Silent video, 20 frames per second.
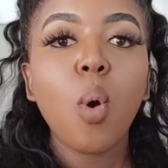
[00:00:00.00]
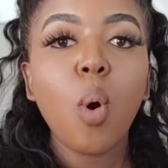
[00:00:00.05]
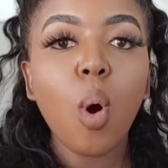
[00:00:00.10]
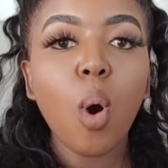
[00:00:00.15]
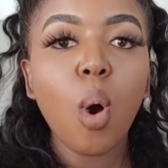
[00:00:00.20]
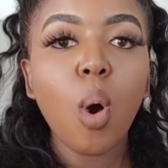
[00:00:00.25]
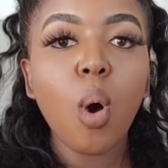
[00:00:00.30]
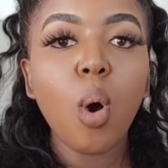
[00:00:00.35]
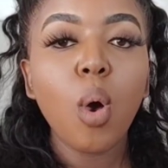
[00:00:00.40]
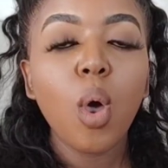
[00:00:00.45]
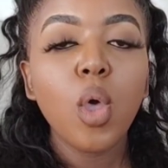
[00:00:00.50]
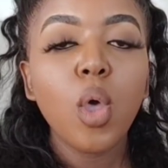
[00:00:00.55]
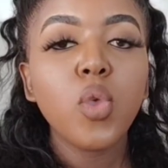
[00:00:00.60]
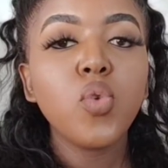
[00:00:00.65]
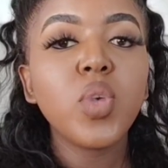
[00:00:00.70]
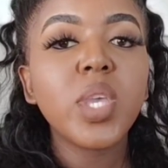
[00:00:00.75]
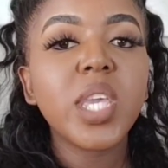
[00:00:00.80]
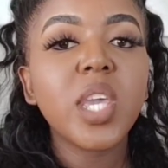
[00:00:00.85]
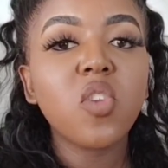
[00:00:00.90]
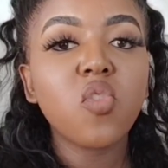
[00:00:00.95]

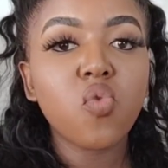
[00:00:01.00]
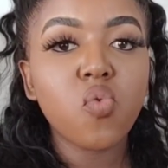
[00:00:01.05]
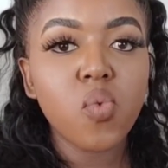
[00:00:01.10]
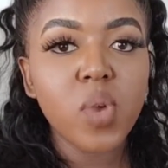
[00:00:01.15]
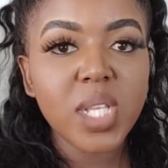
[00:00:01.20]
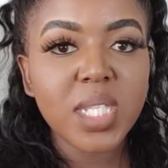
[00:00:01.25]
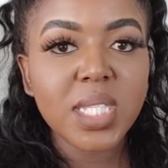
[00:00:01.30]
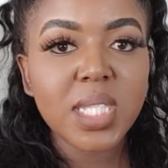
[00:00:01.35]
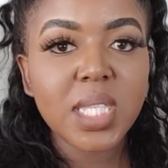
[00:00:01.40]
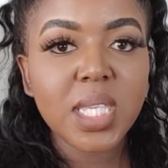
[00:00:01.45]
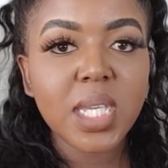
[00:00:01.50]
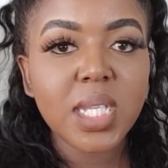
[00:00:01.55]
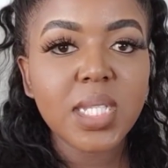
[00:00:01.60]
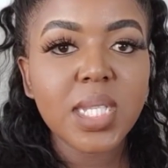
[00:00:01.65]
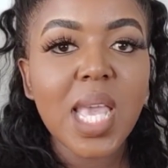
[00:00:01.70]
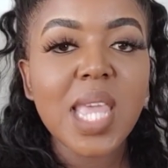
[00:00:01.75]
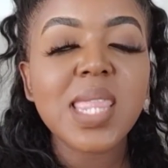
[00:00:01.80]
Or you can risk it